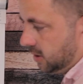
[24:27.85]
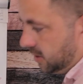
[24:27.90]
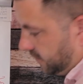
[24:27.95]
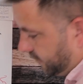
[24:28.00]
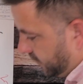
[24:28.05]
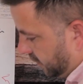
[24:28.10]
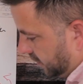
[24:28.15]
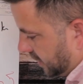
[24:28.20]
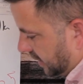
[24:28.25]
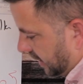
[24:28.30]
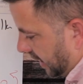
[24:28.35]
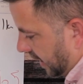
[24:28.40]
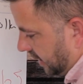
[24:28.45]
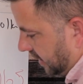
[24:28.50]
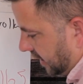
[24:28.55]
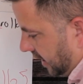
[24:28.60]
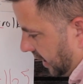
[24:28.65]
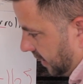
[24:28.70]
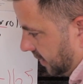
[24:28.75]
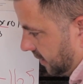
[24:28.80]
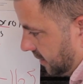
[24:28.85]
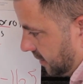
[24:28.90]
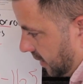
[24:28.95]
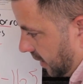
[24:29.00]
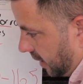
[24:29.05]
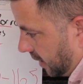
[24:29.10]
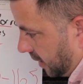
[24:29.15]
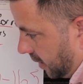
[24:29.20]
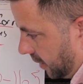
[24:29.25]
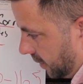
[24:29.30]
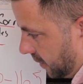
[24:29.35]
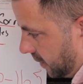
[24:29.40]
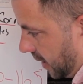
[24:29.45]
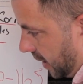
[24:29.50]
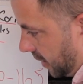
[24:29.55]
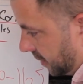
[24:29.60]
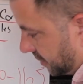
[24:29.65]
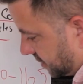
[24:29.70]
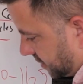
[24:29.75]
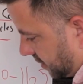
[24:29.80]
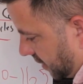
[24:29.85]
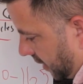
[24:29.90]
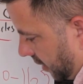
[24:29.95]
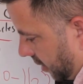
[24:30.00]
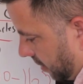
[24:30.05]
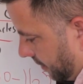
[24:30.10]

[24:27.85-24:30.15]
for the $9,800. So now your